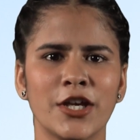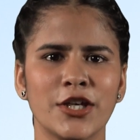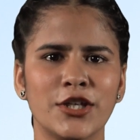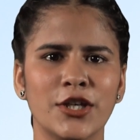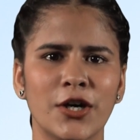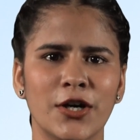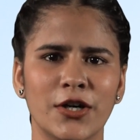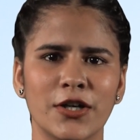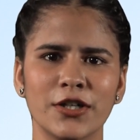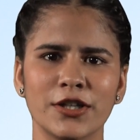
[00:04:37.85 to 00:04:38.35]

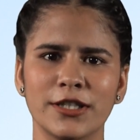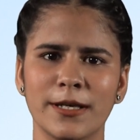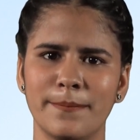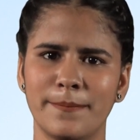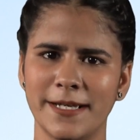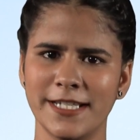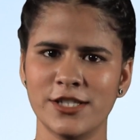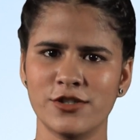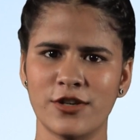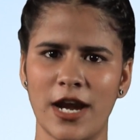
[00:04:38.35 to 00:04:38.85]
Here,
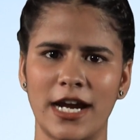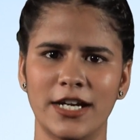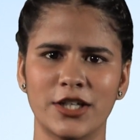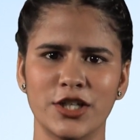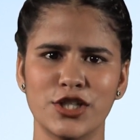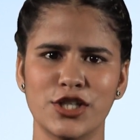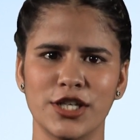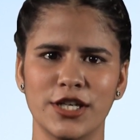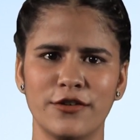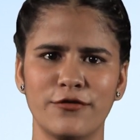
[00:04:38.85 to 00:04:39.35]
the best
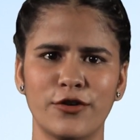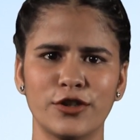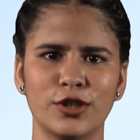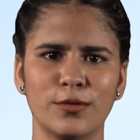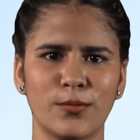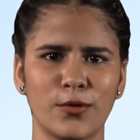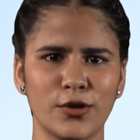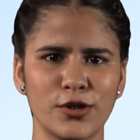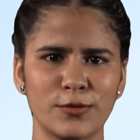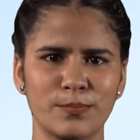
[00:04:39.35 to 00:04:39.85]
strategy for
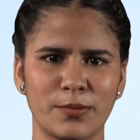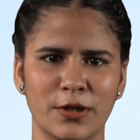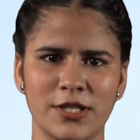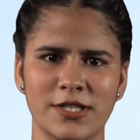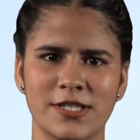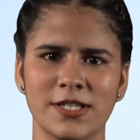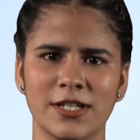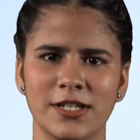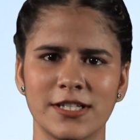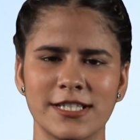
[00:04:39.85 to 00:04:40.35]
the both
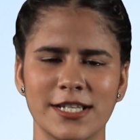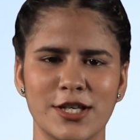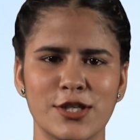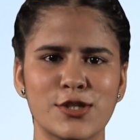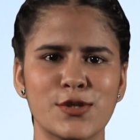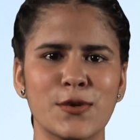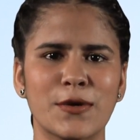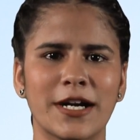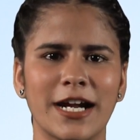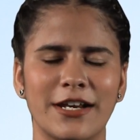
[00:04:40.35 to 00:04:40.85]
prisoners
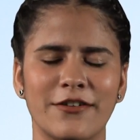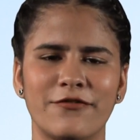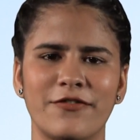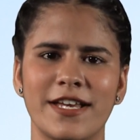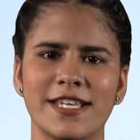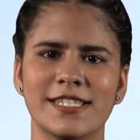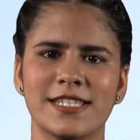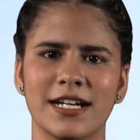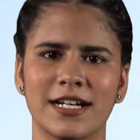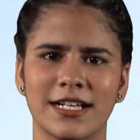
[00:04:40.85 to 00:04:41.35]
is to
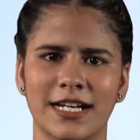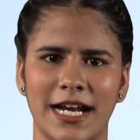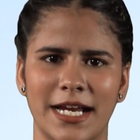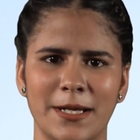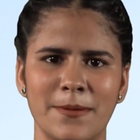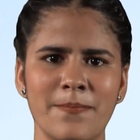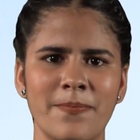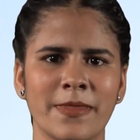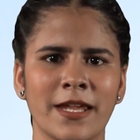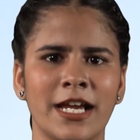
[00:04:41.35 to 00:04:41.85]
confess the
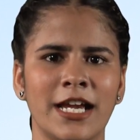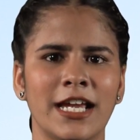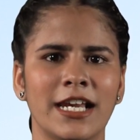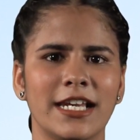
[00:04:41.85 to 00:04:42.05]
crime,